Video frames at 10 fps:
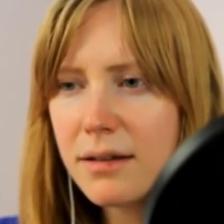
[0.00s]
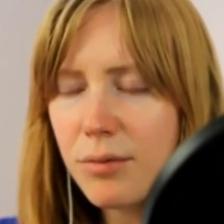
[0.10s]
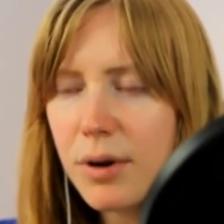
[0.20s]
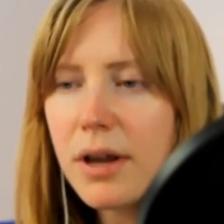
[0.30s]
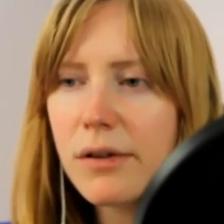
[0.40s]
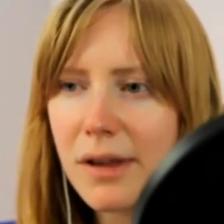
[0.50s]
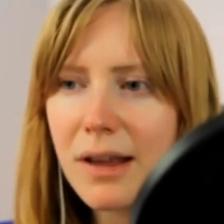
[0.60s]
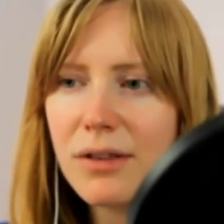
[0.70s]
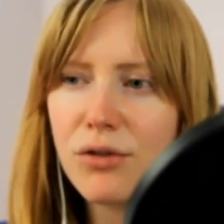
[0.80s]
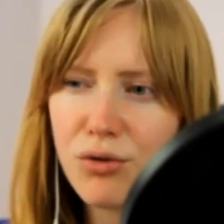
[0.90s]
3 years
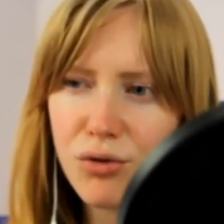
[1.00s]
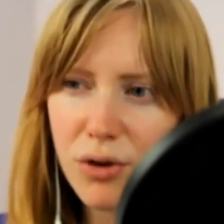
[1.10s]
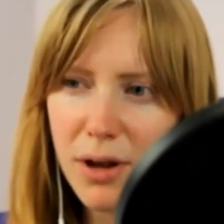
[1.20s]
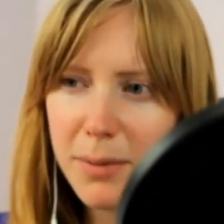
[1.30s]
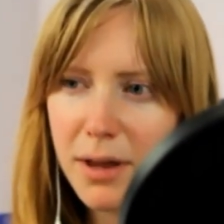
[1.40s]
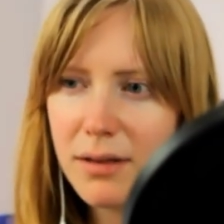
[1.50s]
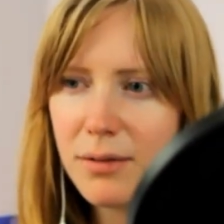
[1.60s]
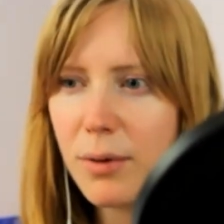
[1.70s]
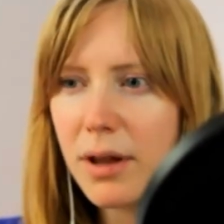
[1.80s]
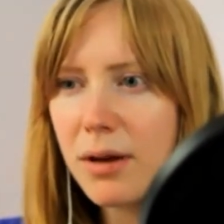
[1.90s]
into treatment
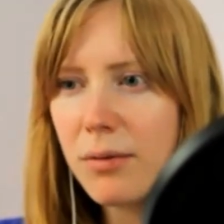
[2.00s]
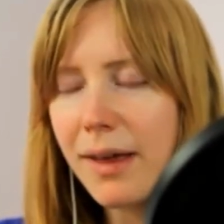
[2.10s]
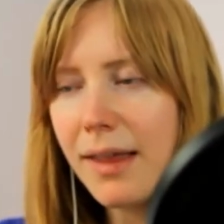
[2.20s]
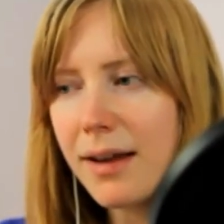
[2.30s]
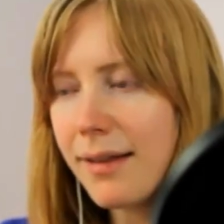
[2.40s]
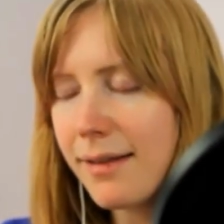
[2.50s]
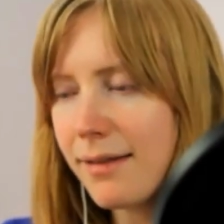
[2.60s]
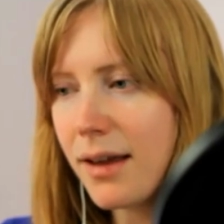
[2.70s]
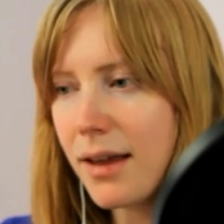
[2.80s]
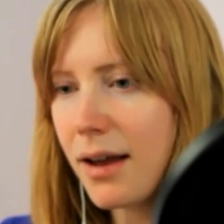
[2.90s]
when i realized
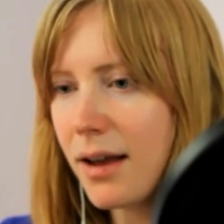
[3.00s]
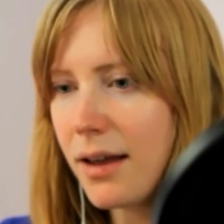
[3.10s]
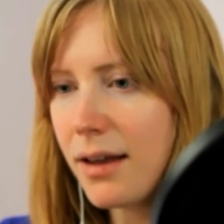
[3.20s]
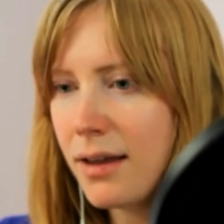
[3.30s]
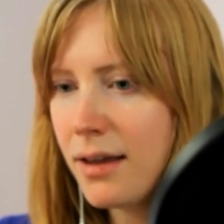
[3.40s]
that i